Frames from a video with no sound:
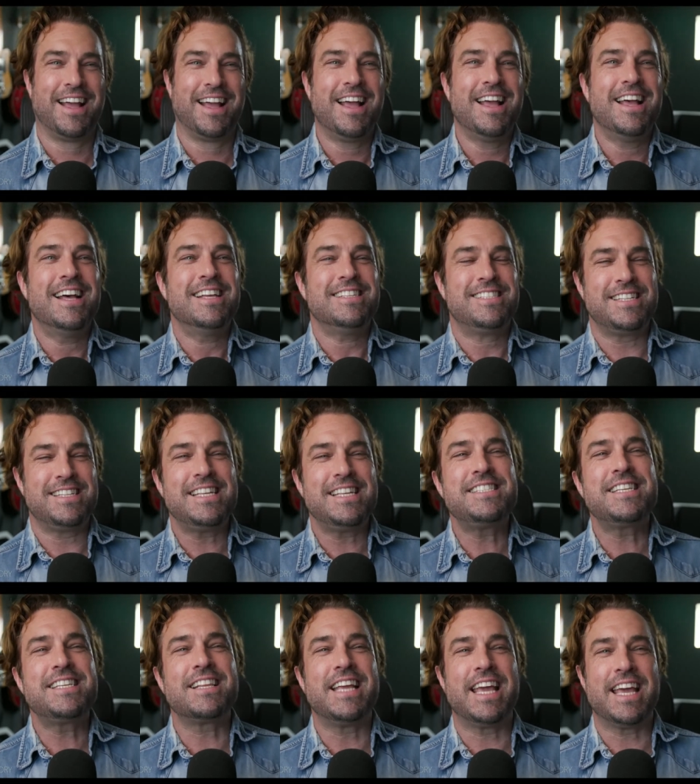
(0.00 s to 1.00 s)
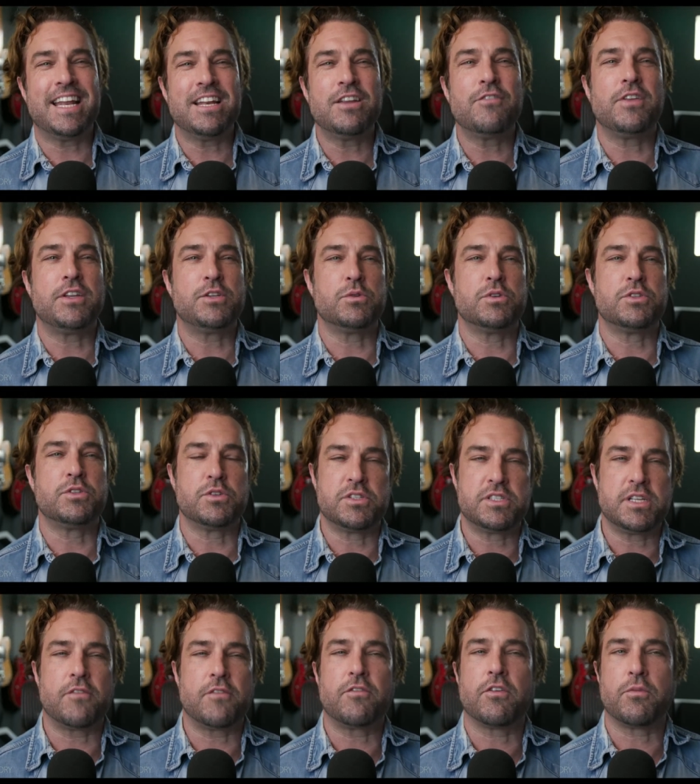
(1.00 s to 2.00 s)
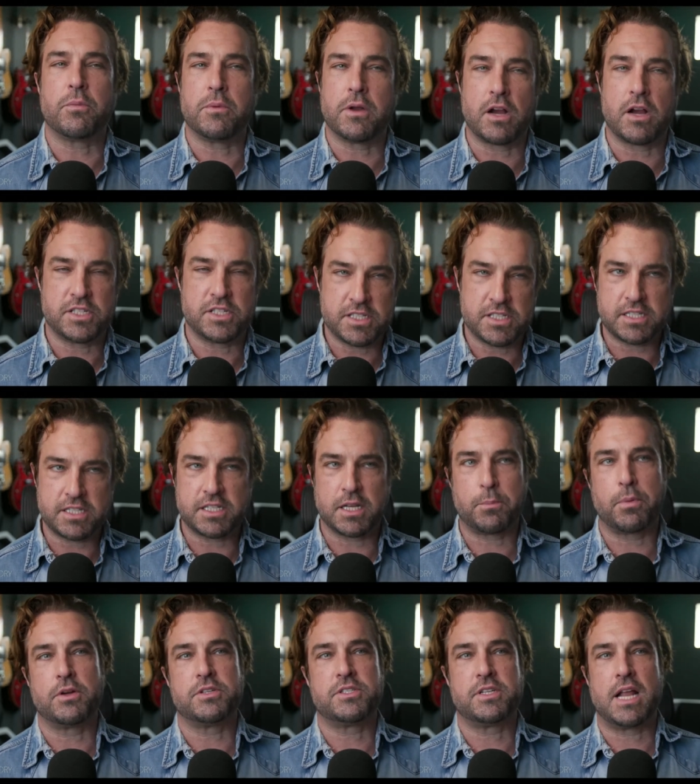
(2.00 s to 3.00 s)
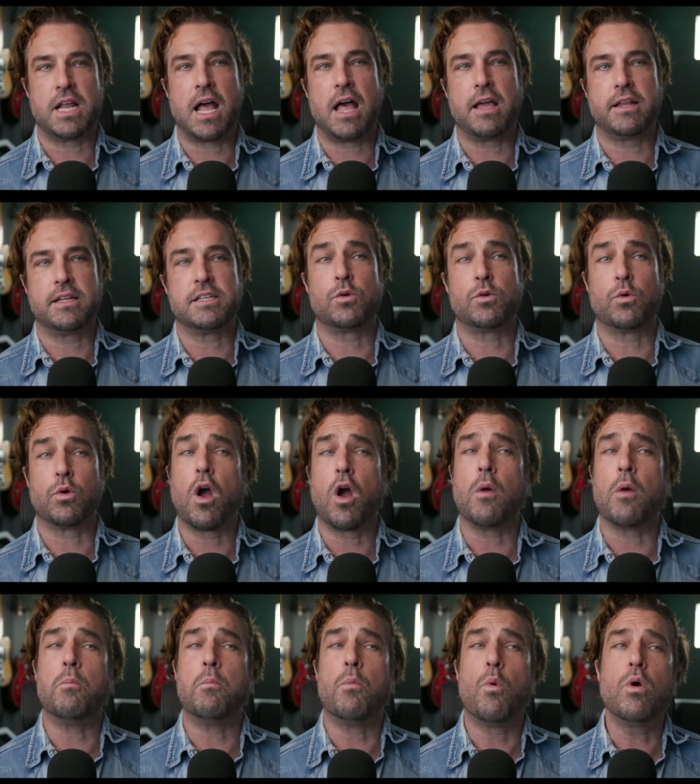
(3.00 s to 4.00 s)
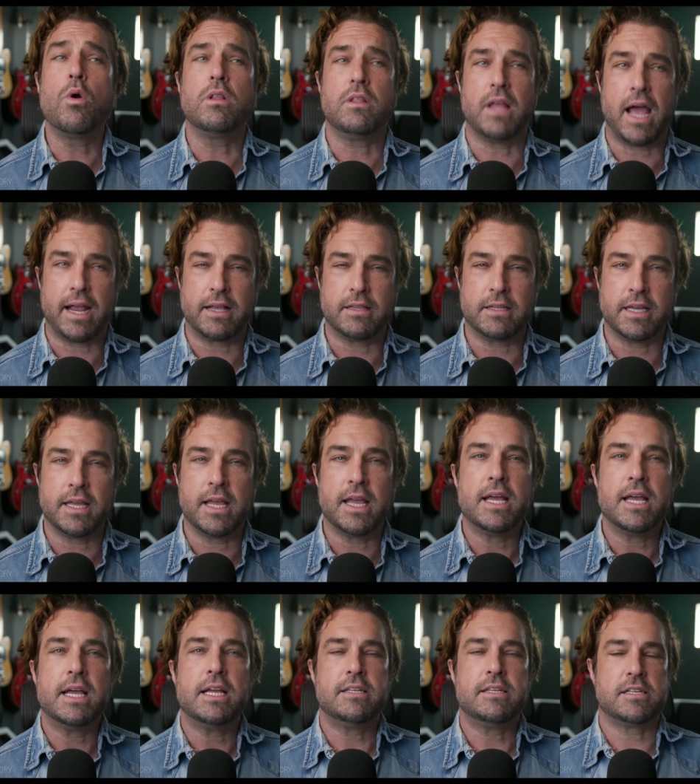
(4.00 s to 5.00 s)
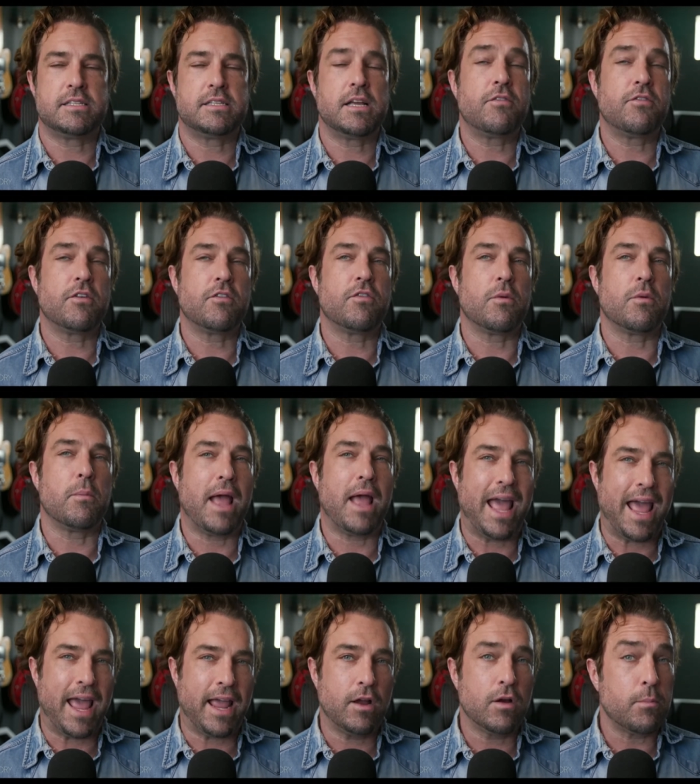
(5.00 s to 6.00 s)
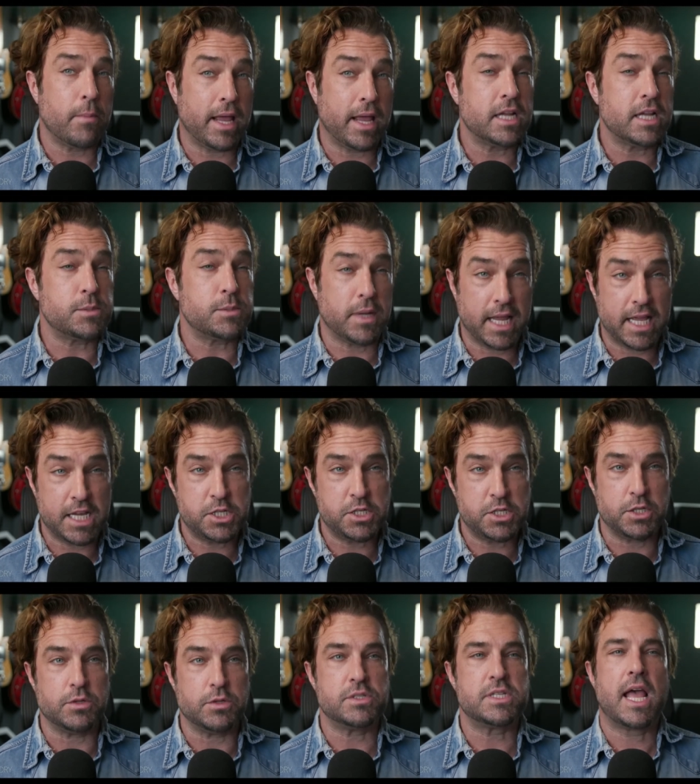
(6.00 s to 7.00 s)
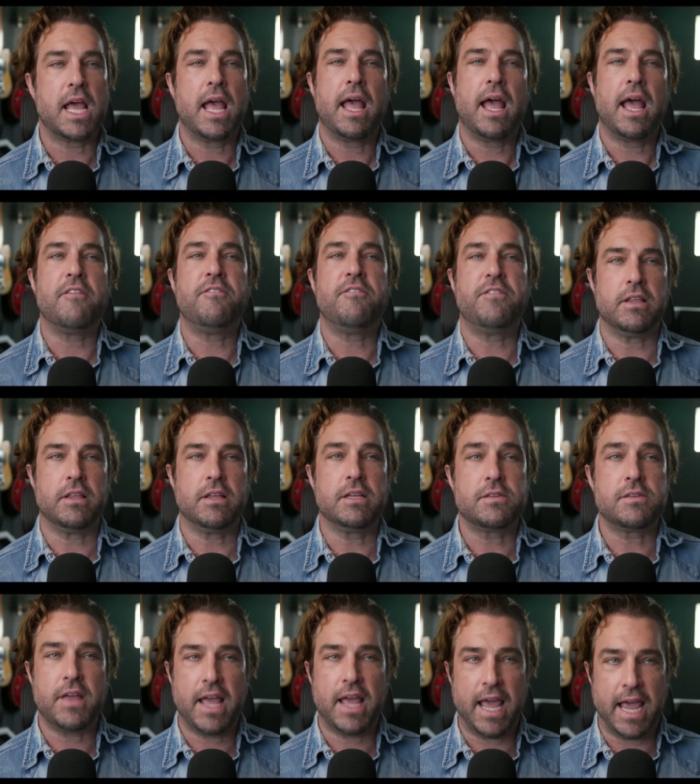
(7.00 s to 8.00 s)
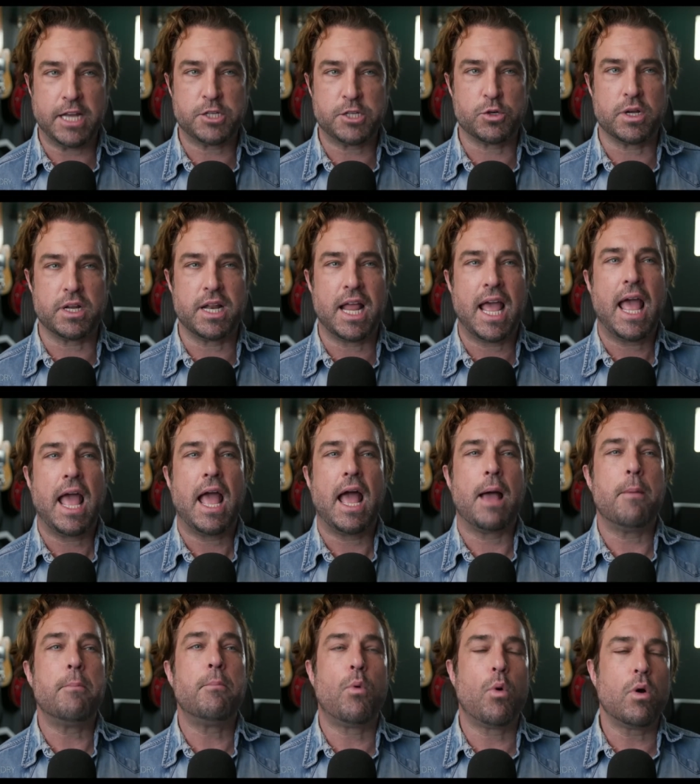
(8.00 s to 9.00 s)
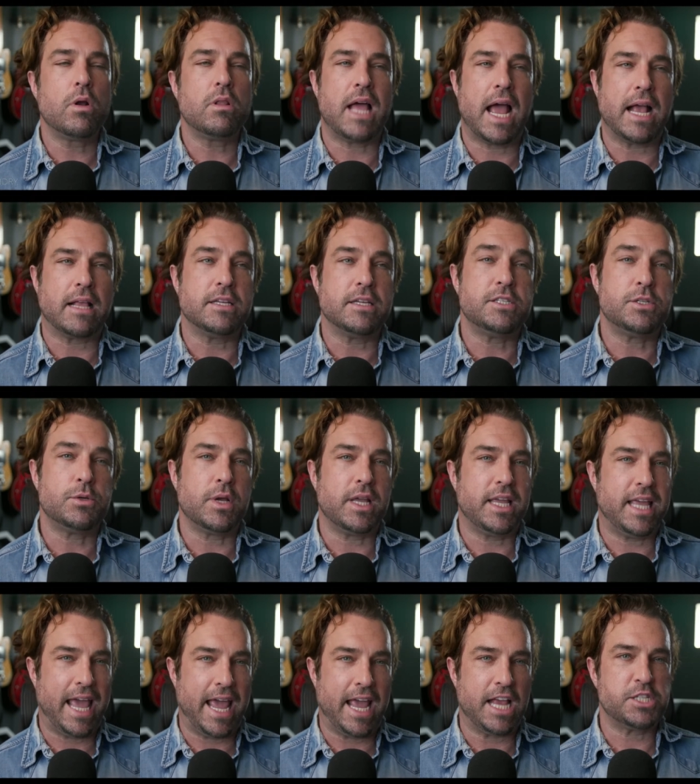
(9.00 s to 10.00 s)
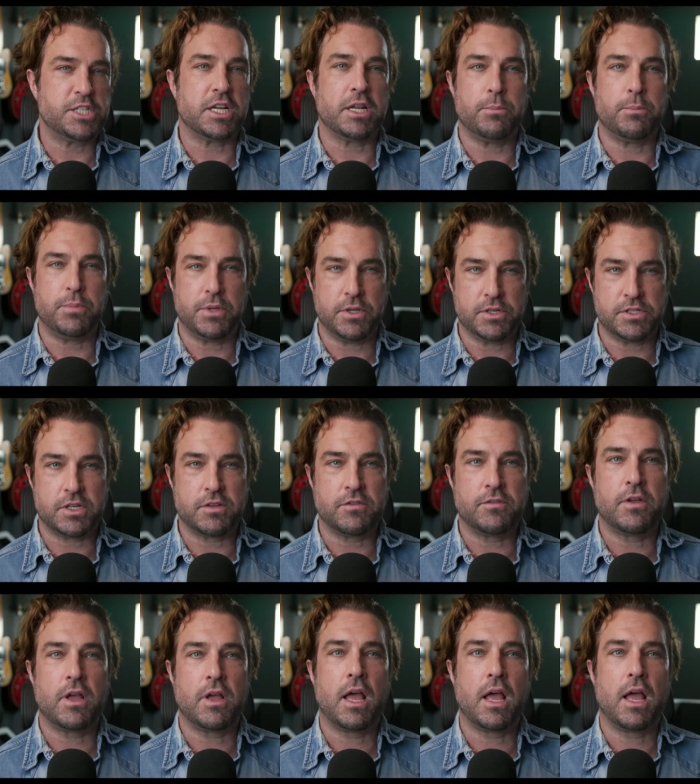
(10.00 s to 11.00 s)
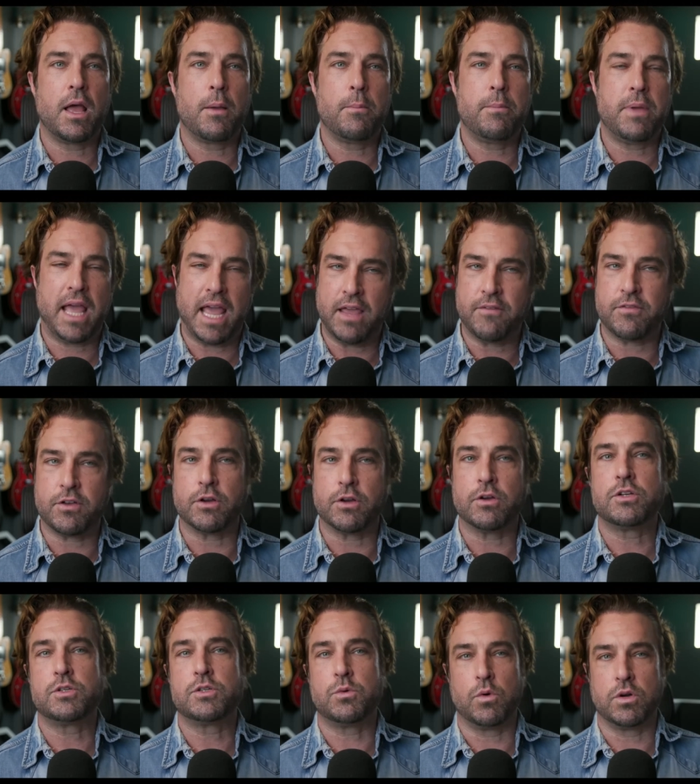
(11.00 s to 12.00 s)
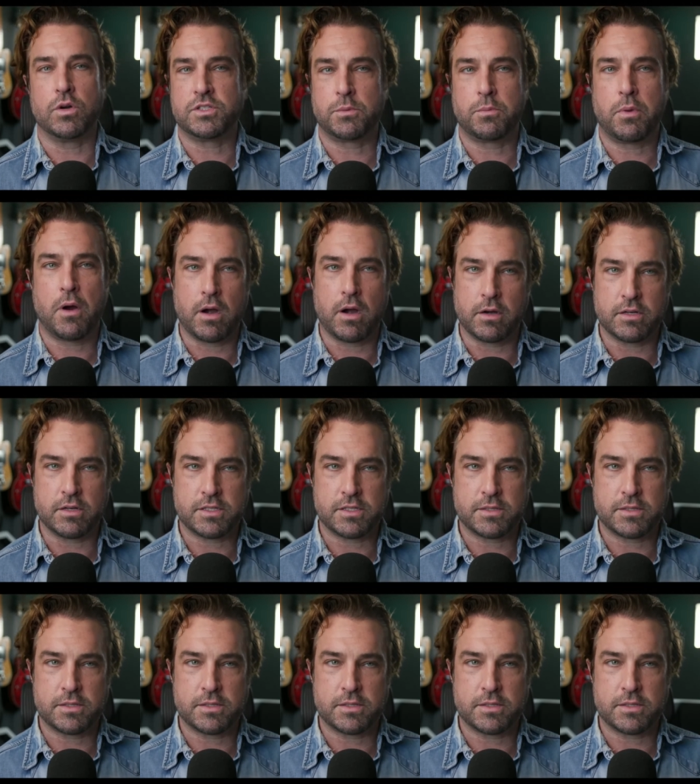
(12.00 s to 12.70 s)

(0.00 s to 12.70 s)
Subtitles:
Statistically, individuals who suffer from narcissistic personality disorder are more likely to suffer from anger management issues and feelings of hatred, and more likely to engage in abusive behavior towards their partners.